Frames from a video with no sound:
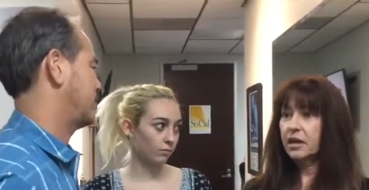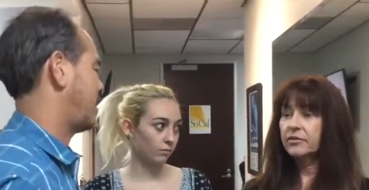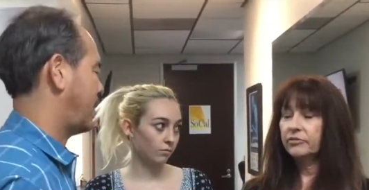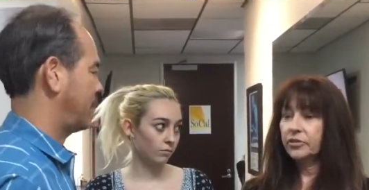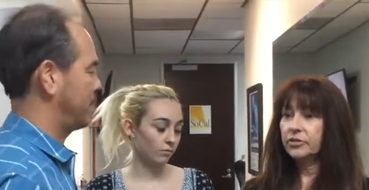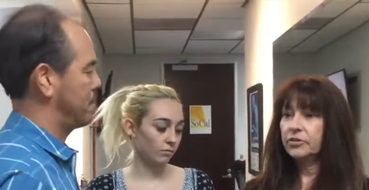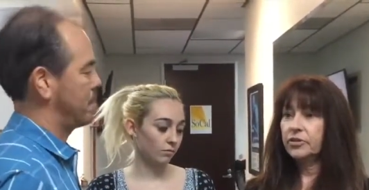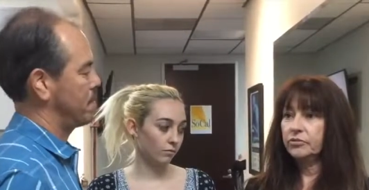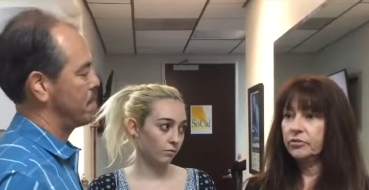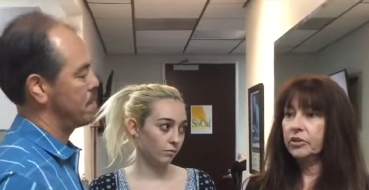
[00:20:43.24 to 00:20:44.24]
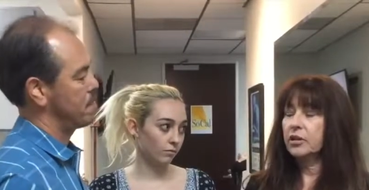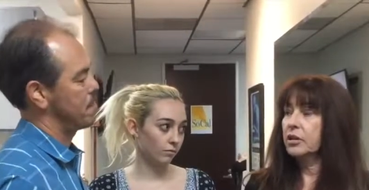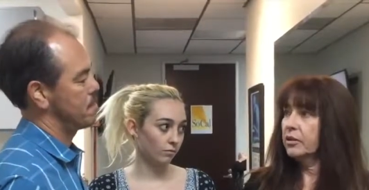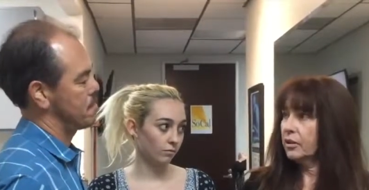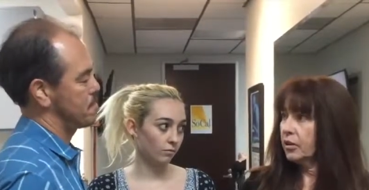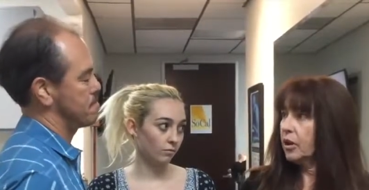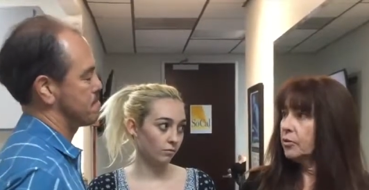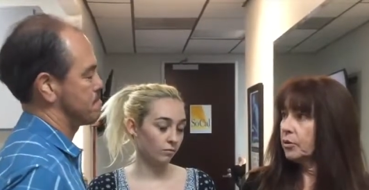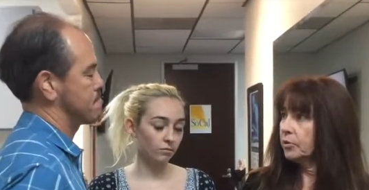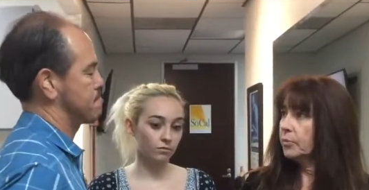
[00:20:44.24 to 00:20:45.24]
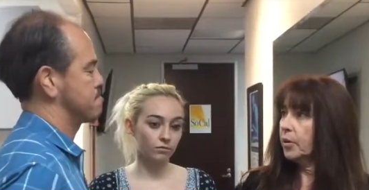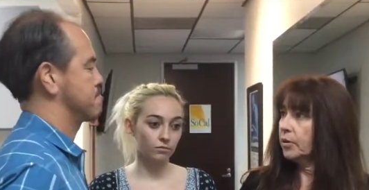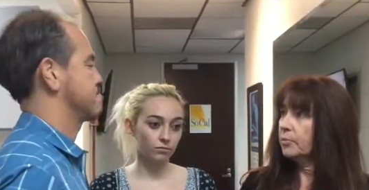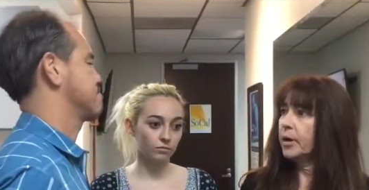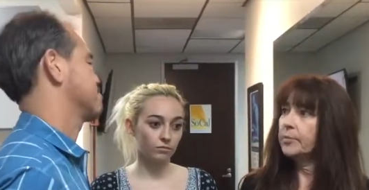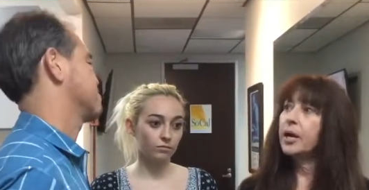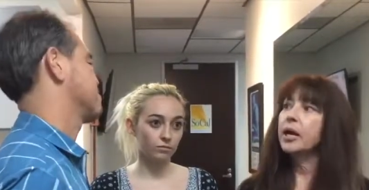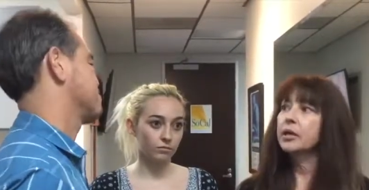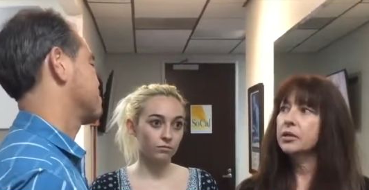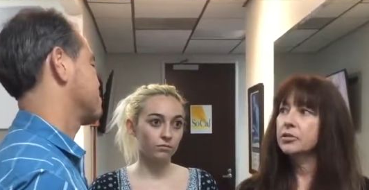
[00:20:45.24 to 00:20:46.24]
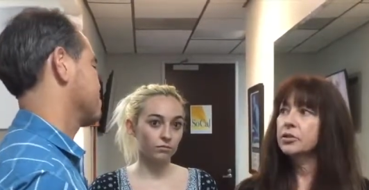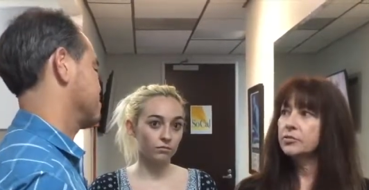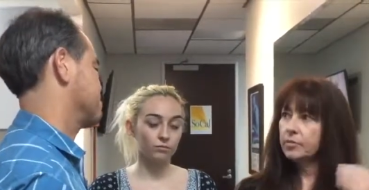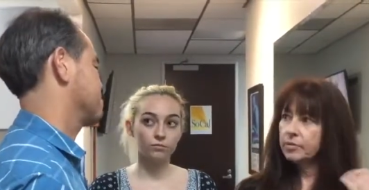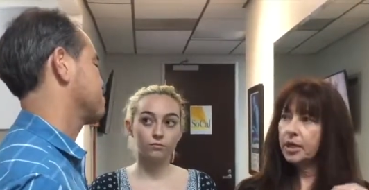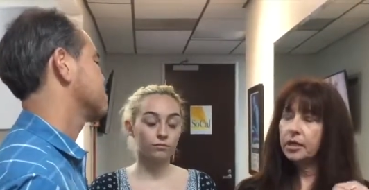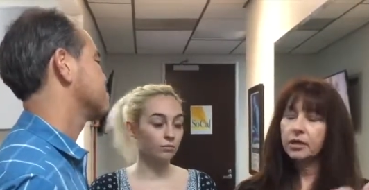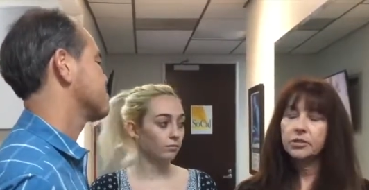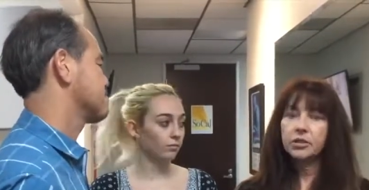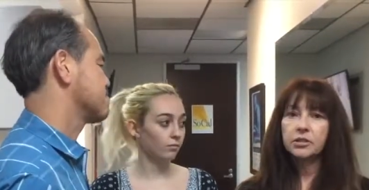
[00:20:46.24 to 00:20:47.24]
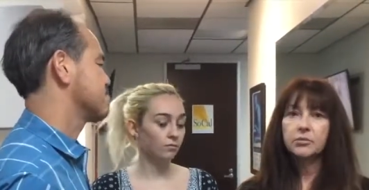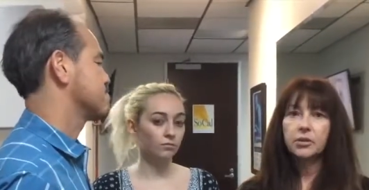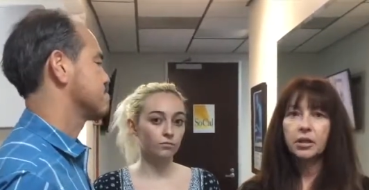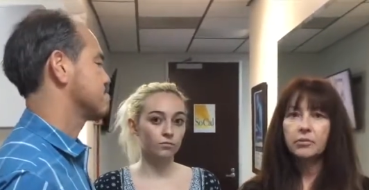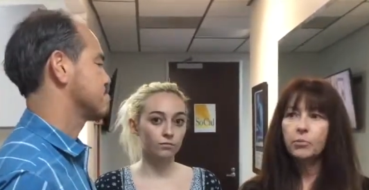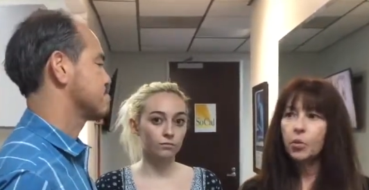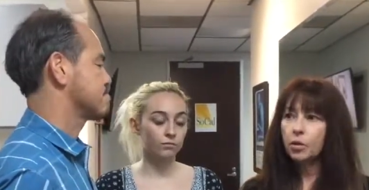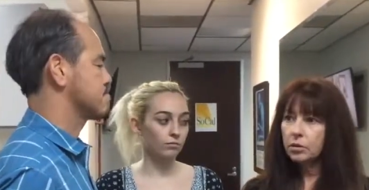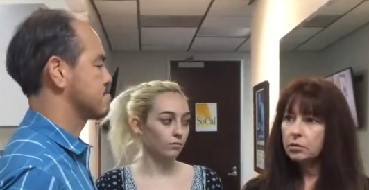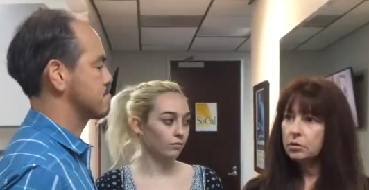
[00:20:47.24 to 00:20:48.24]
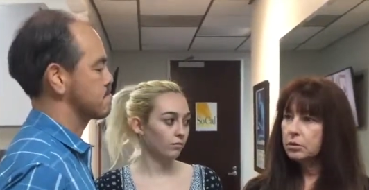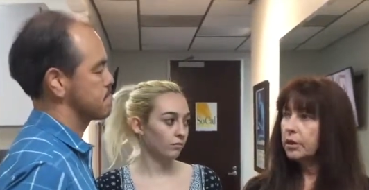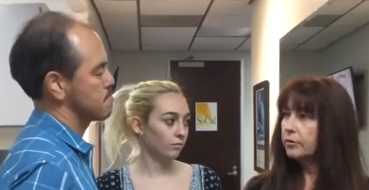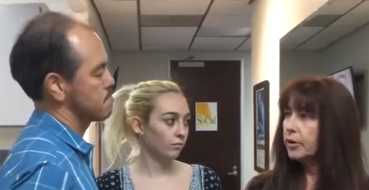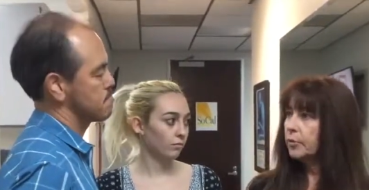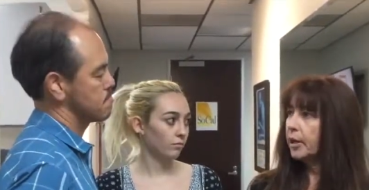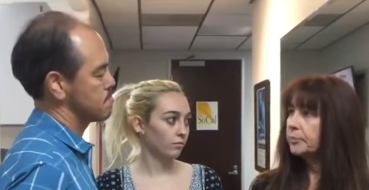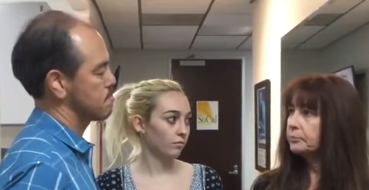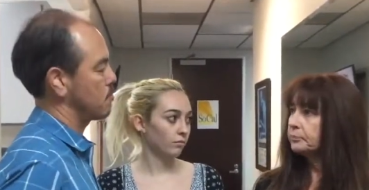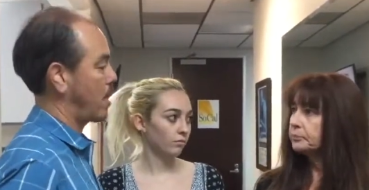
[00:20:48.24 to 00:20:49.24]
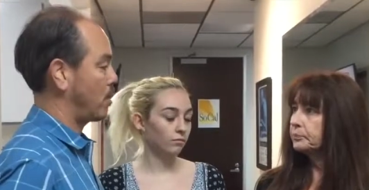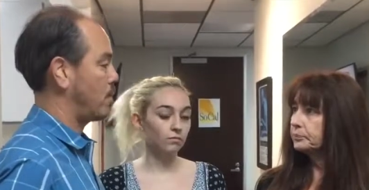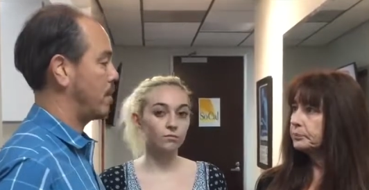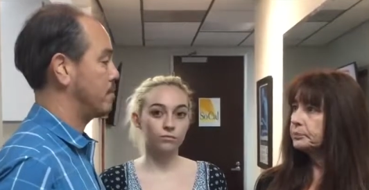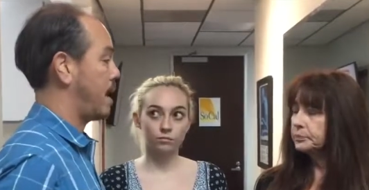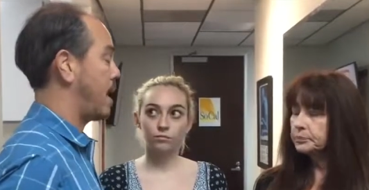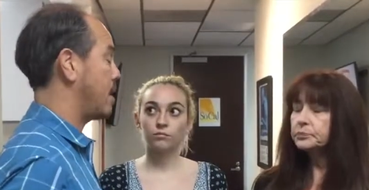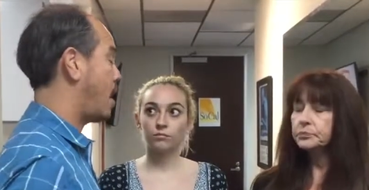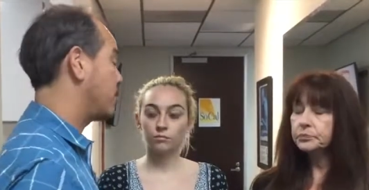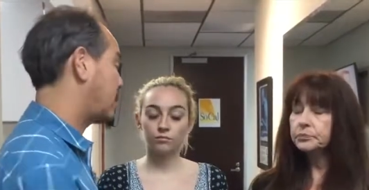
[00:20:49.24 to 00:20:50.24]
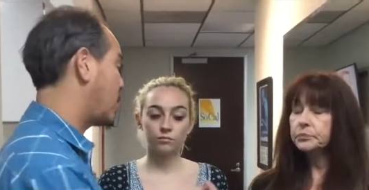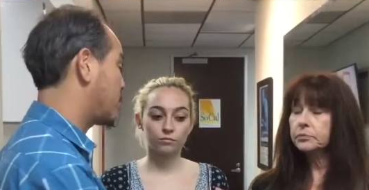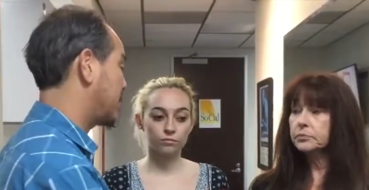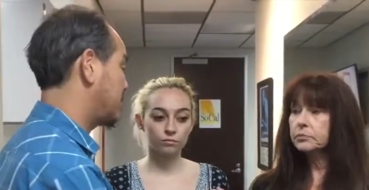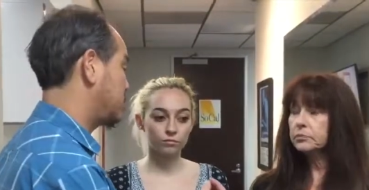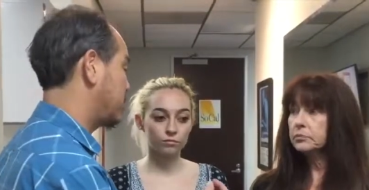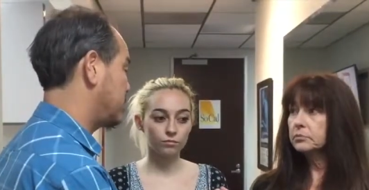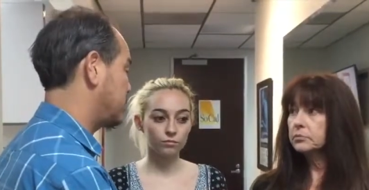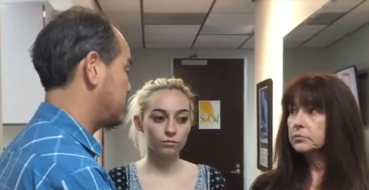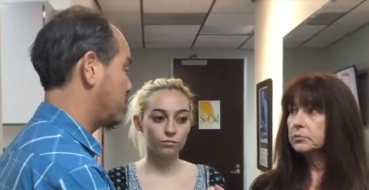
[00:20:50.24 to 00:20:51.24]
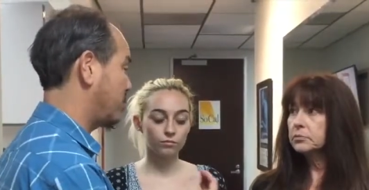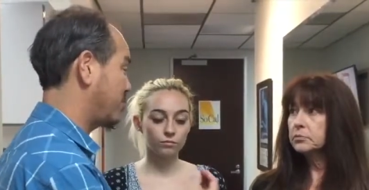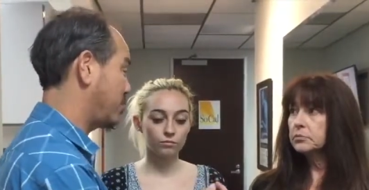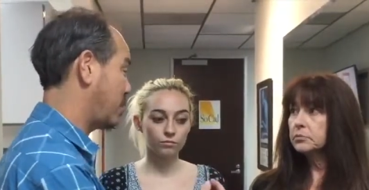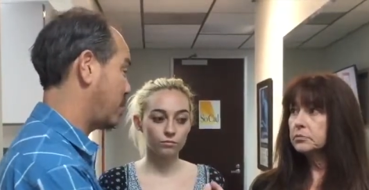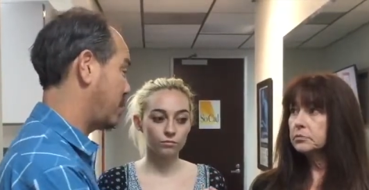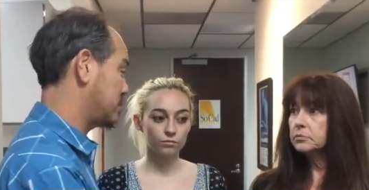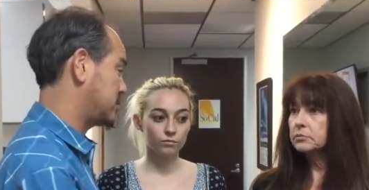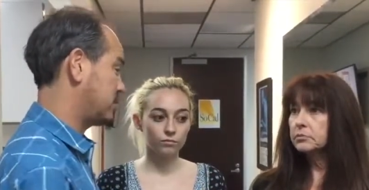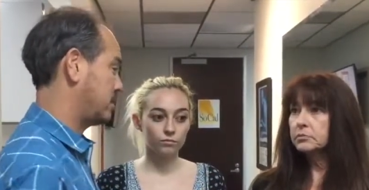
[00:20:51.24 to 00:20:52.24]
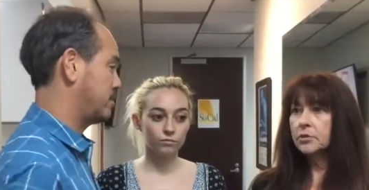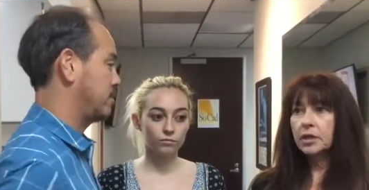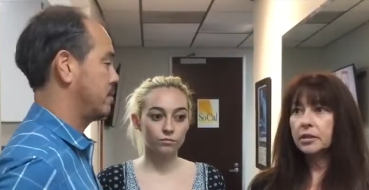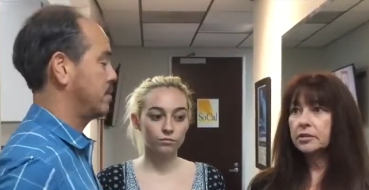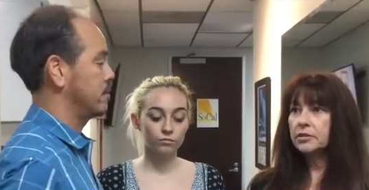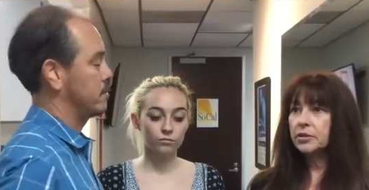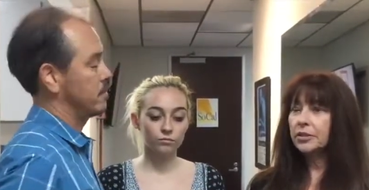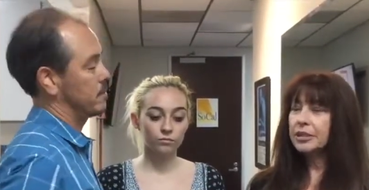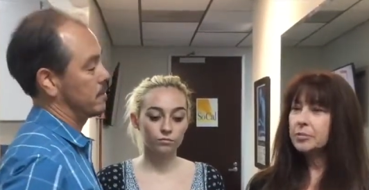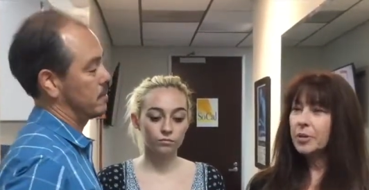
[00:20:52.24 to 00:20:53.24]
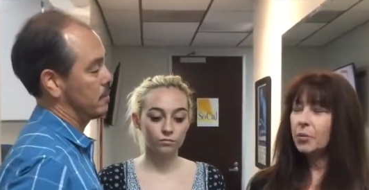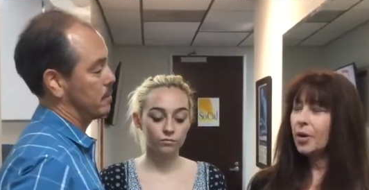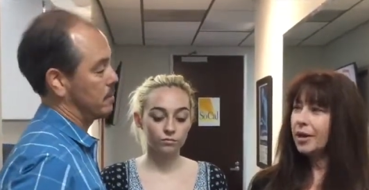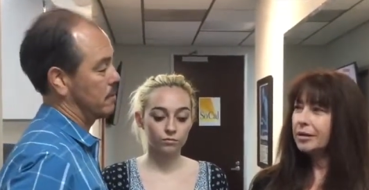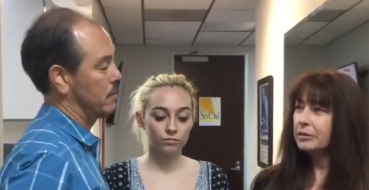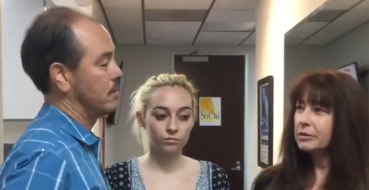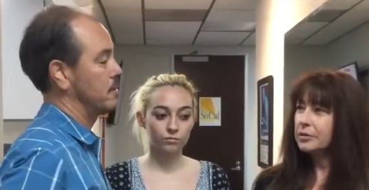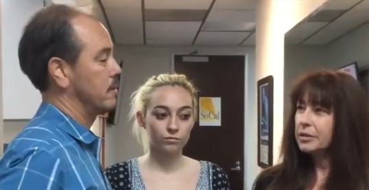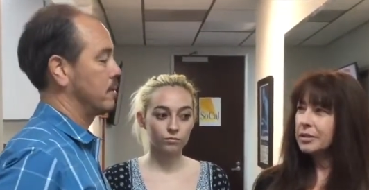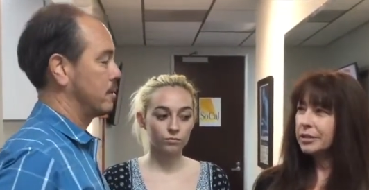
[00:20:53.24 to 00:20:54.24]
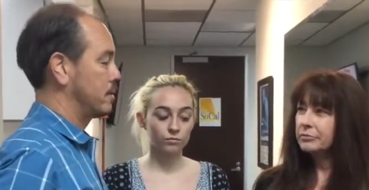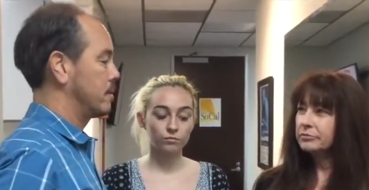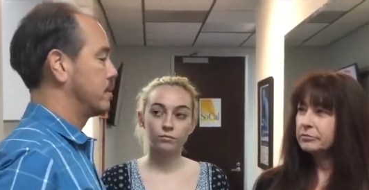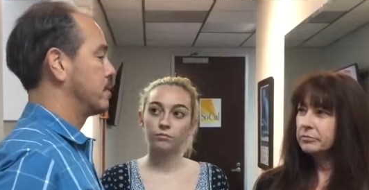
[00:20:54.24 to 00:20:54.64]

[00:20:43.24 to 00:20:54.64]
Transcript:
Speaker 1: I feel different on the lower part of my back just from that neck adjustment and more like right away.
Speaker 2: Right away. And other chiropractic experiences, you don't feel right away necessarily? Not
Speaker 1: necessarily. It's been a while since I've